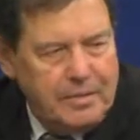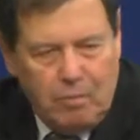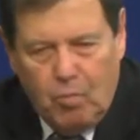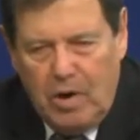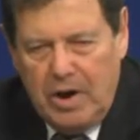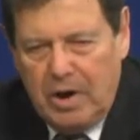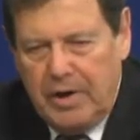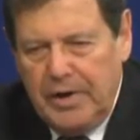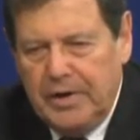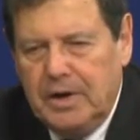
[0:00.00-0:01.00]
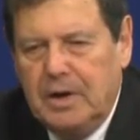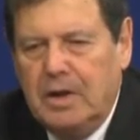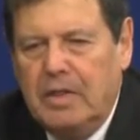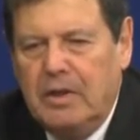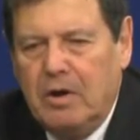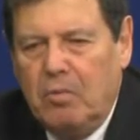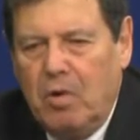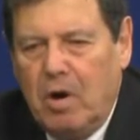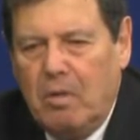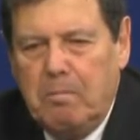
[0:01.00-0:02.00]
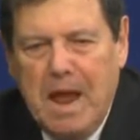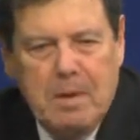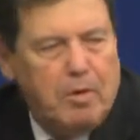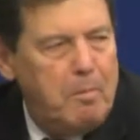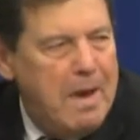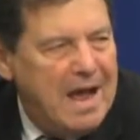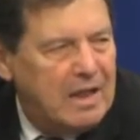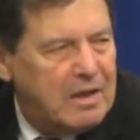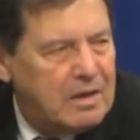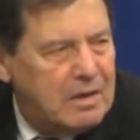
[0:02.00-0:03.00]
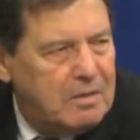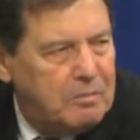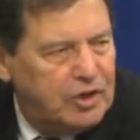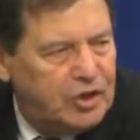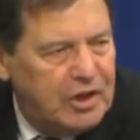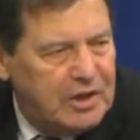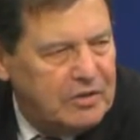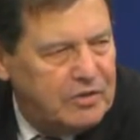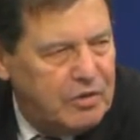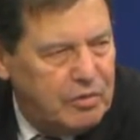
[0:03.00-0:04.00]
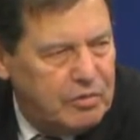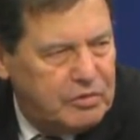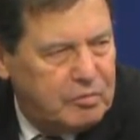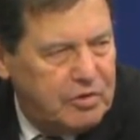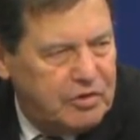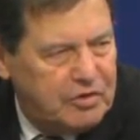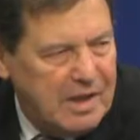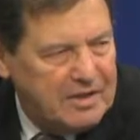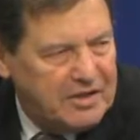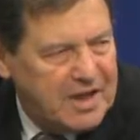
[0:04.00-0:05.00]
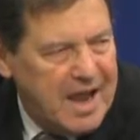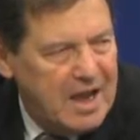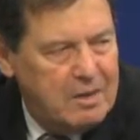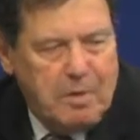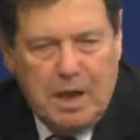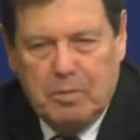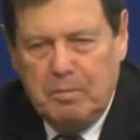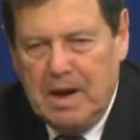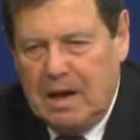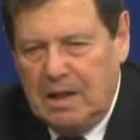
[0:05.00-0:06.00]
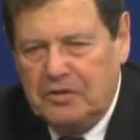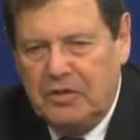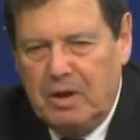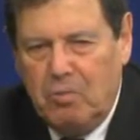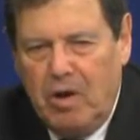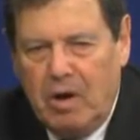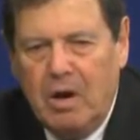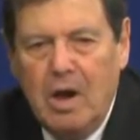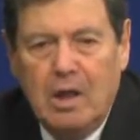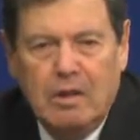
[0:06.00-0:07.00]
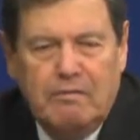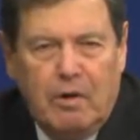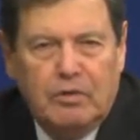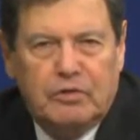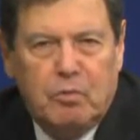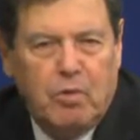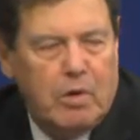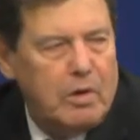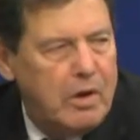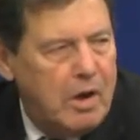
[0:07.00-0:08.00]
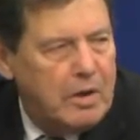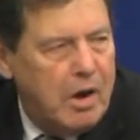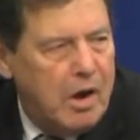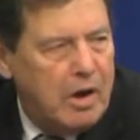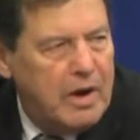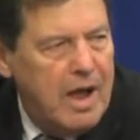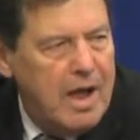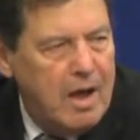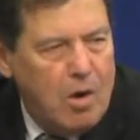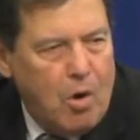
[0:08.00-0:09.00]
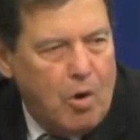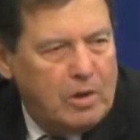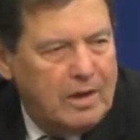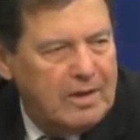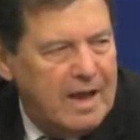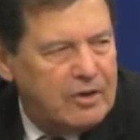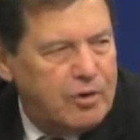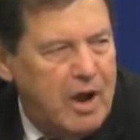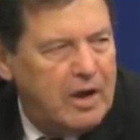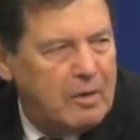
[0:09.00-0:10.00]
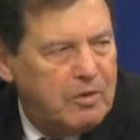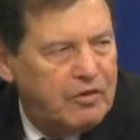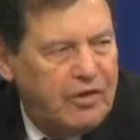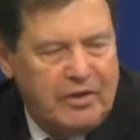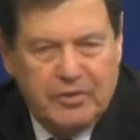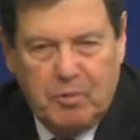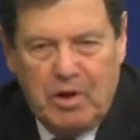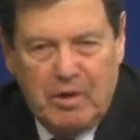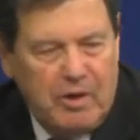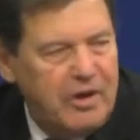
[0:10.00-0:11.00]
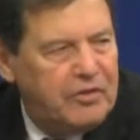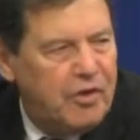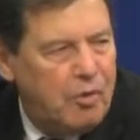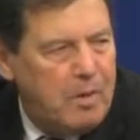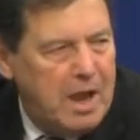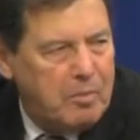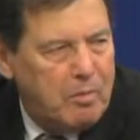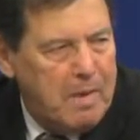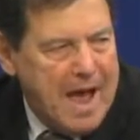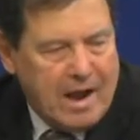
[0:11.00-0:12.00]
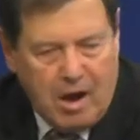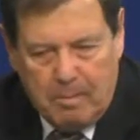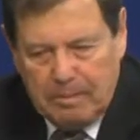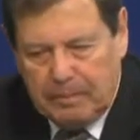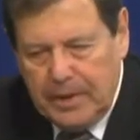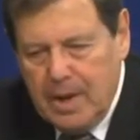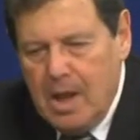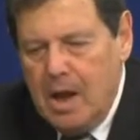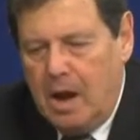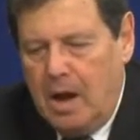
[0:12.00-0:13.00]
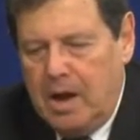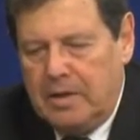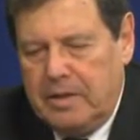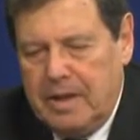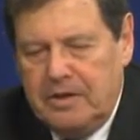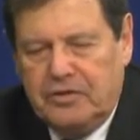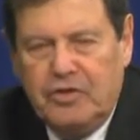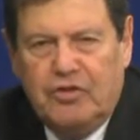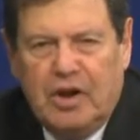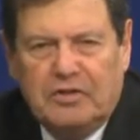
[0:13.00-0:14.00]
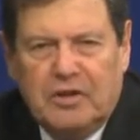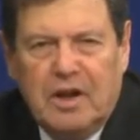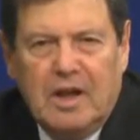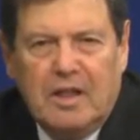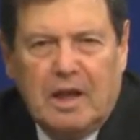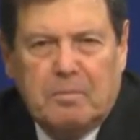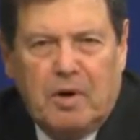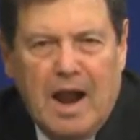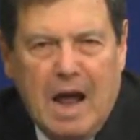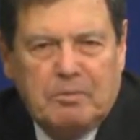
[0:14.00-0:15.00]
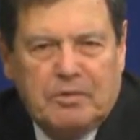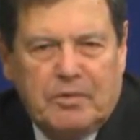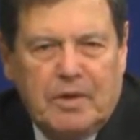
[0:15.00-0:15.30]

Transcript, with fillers: where there were paper ballot machines used, mm-hmm. which then scanned paper ballots, then where the votes were done on all electronic machines, where there is no paper backup. Uh, they suggest that perhaps